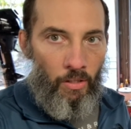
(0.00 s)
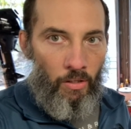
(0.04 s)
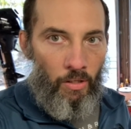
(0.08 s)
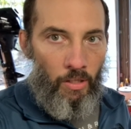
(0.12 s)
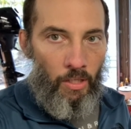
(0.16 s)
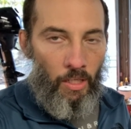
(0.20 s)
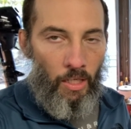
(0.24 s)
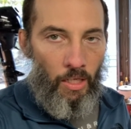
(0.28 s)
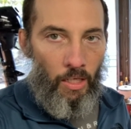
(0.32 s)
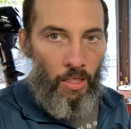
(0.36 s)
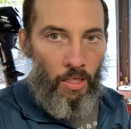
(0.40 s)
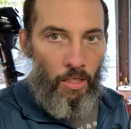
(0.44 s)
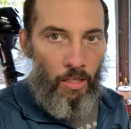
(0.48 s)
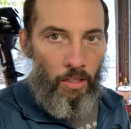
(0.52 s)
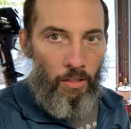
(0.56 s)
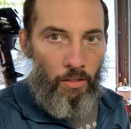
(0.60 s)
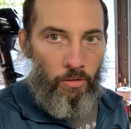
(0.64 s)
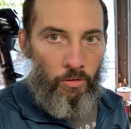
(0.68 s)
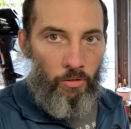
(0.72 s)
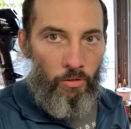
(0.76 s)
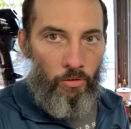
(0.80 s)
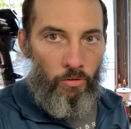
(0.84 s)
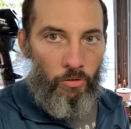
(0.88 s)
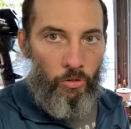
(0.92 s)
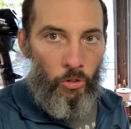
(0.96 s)
The
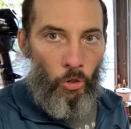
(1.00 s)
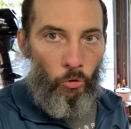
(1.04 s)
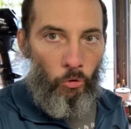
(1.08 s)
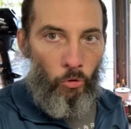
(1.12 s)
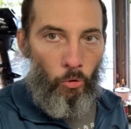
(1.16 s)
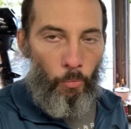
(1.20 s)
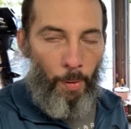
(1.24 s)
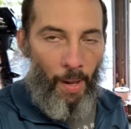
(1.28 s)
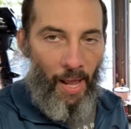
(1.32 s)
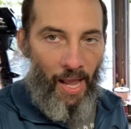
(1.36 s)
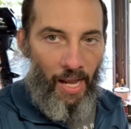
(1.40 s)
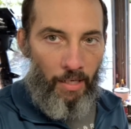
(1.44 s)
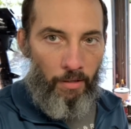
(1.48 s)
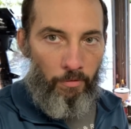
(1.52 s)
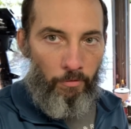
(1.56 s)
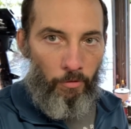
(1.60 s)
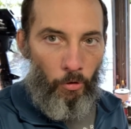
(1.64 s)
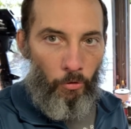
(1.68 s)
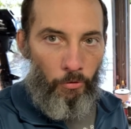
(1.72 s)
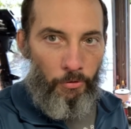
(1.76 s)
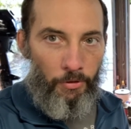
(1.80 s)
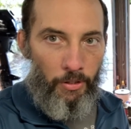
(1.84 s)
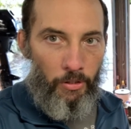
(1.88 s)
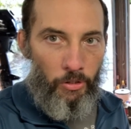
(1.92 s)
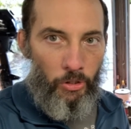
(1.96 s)
total pack
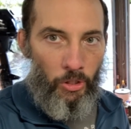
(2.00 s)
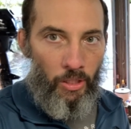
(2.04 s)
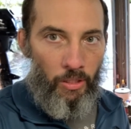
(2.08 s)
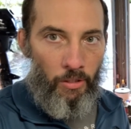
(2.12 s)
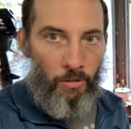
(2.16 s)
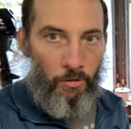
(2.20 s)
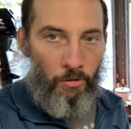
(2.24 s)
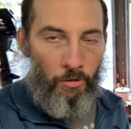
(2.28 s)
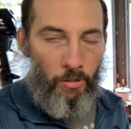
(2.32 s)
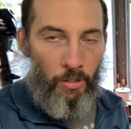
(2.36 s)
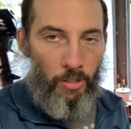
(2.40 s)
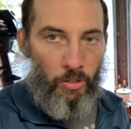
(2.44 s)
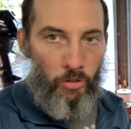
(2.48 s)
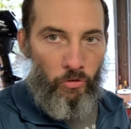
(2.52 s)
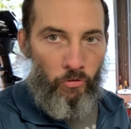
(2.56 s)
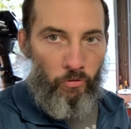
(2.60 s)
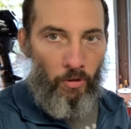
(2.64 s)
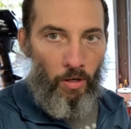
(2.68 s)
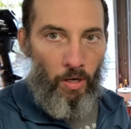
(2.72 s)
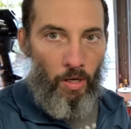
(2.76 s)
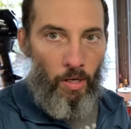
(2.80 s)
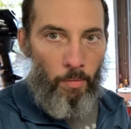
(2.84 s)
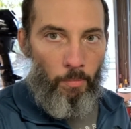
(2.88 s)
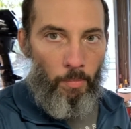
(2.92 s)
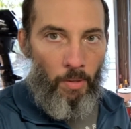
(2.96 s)
voltage increased
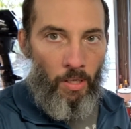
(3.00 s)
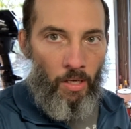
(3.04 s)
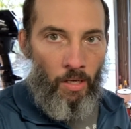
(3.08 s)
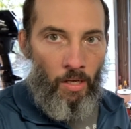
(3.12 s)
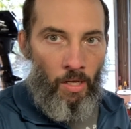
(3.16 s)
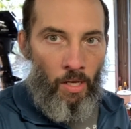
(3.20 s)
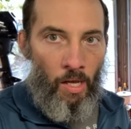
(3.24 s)
from